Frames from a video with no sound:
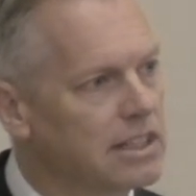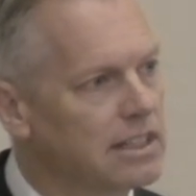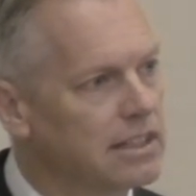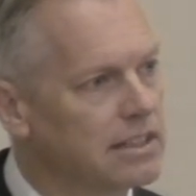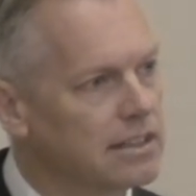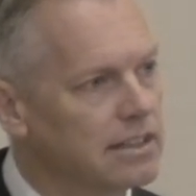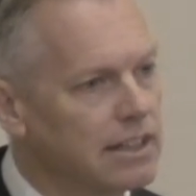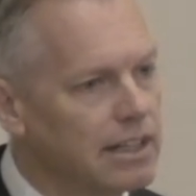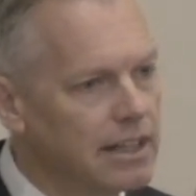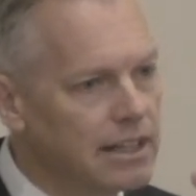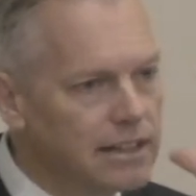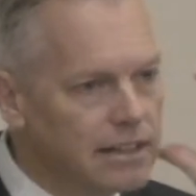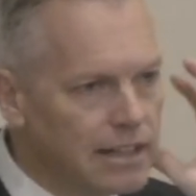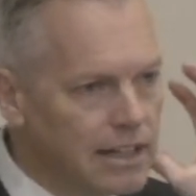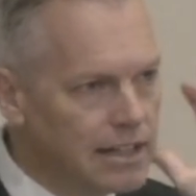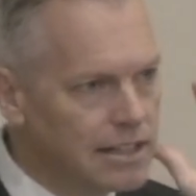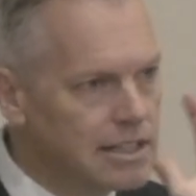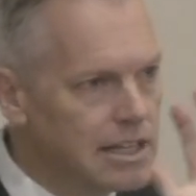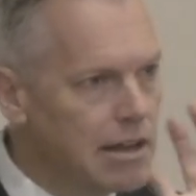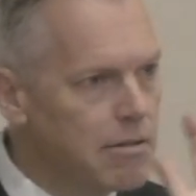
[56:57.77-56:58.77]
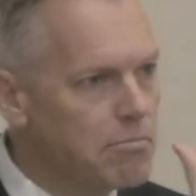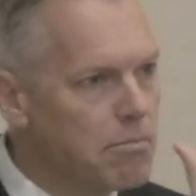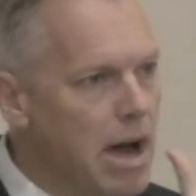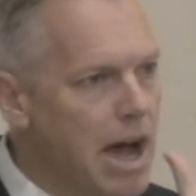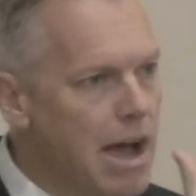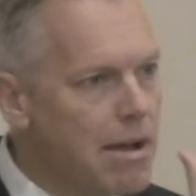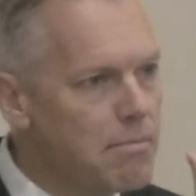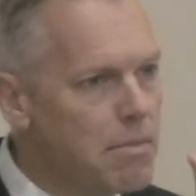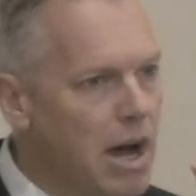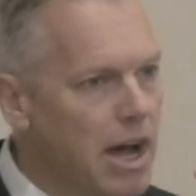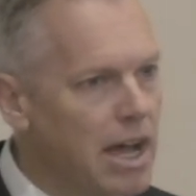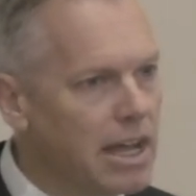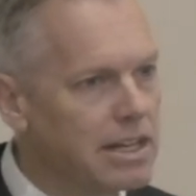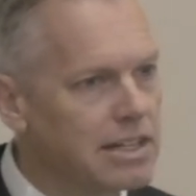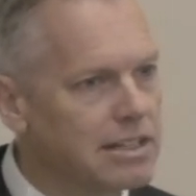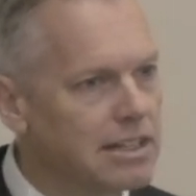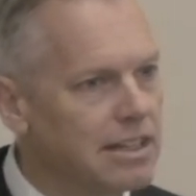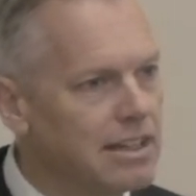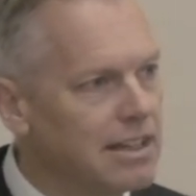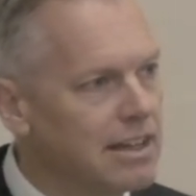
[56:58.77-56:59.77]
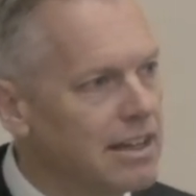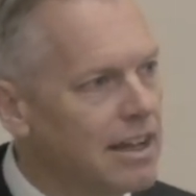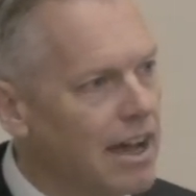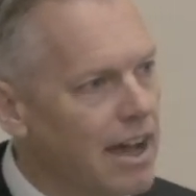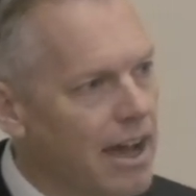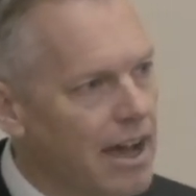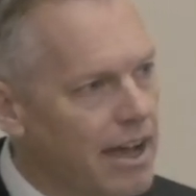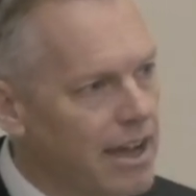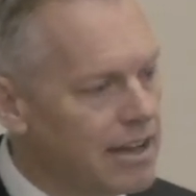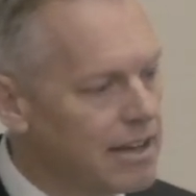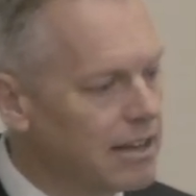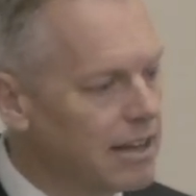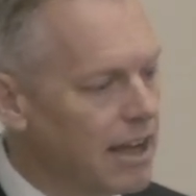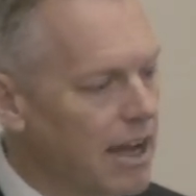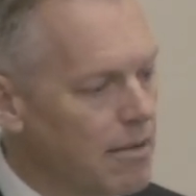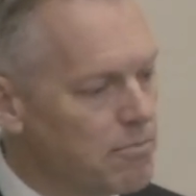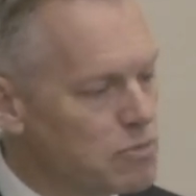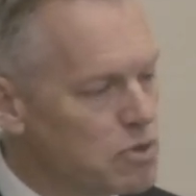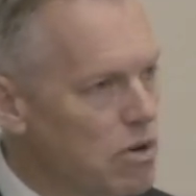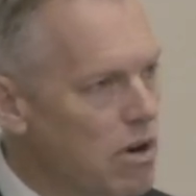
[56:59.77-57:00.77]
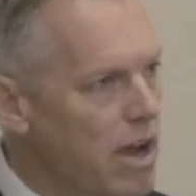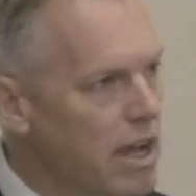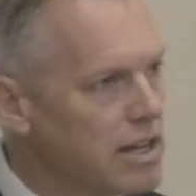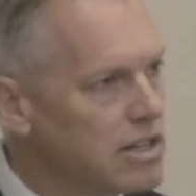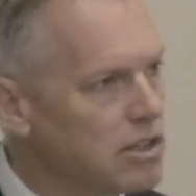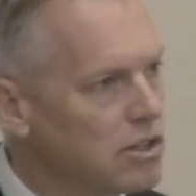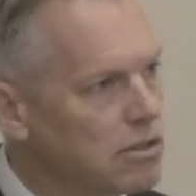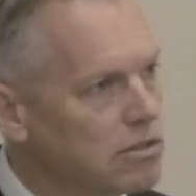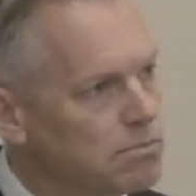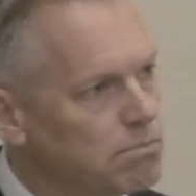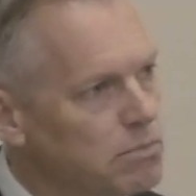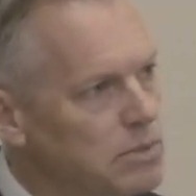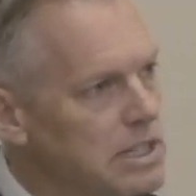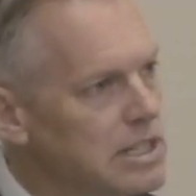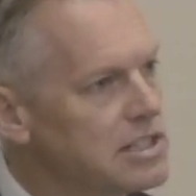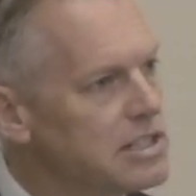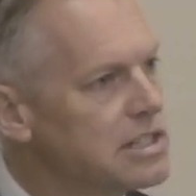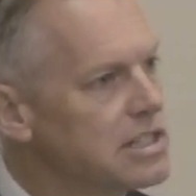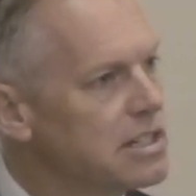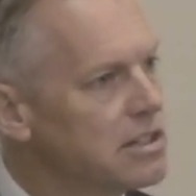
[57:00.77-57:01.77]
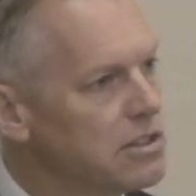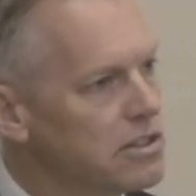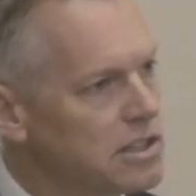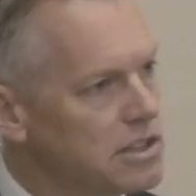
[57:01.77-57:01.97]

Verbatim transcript: And it, it, in my mind, I, I'm trying to distill